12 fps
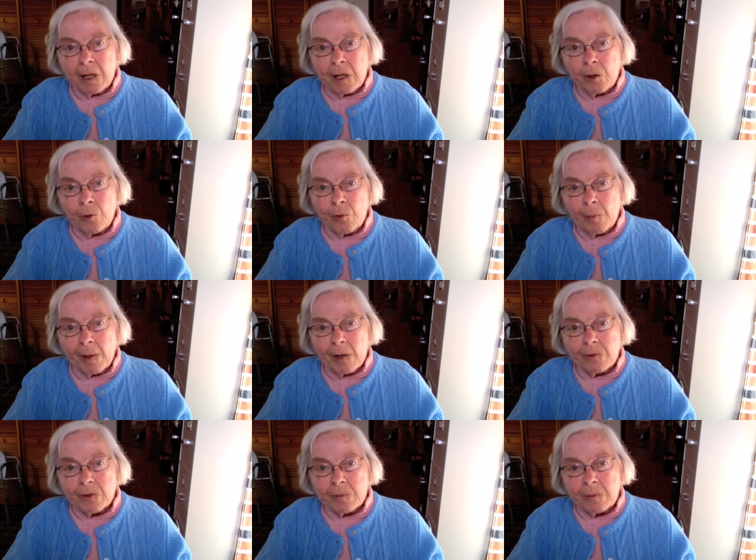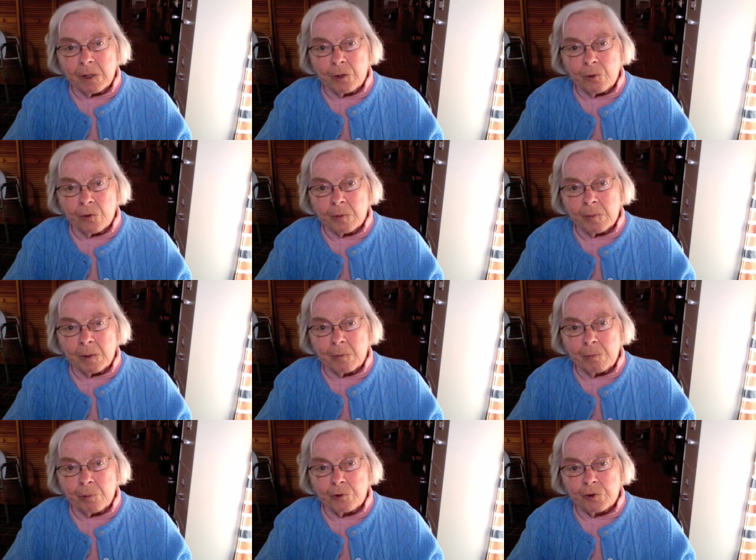He knew about them, he knew them,
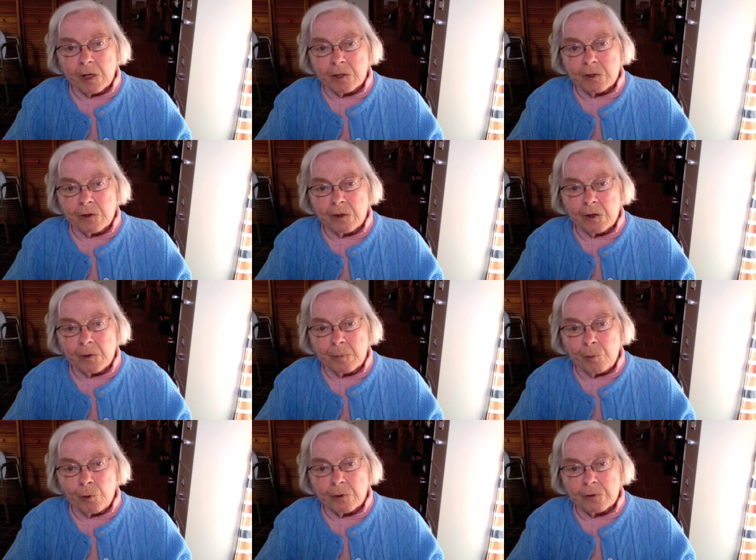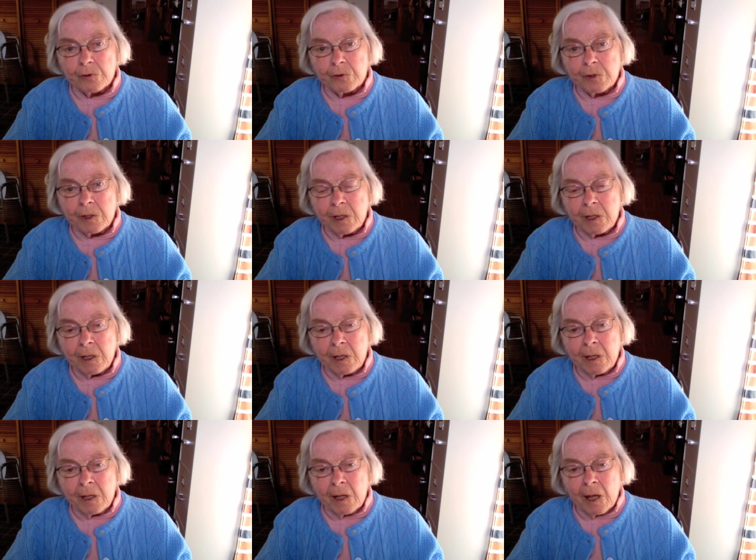he projected their importance.
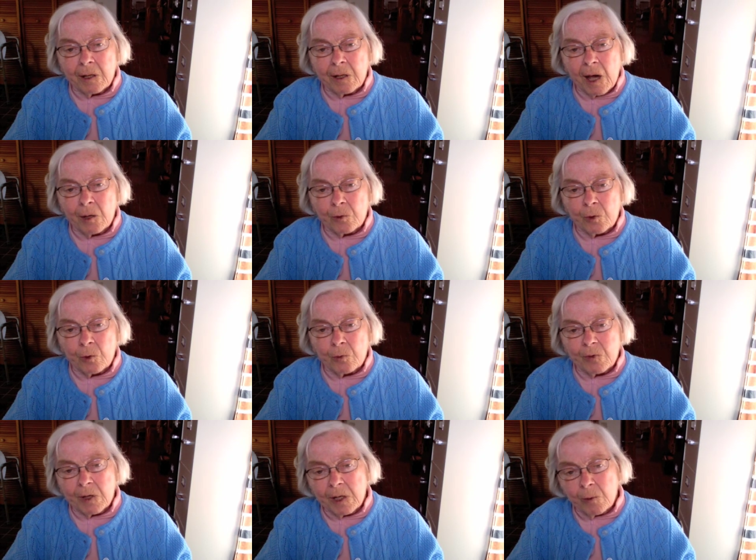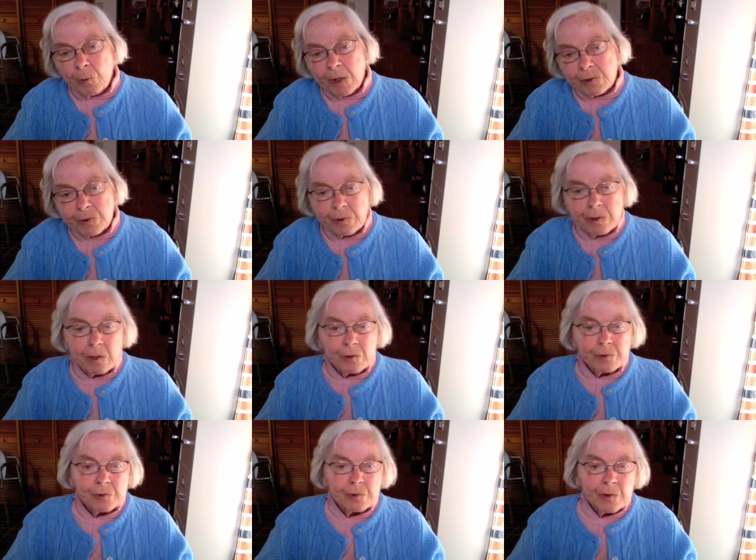I don't know any Western
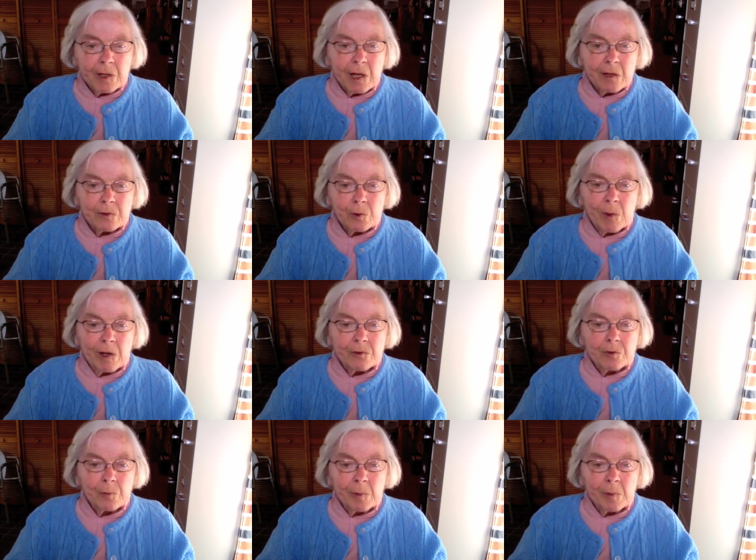culture that has quite so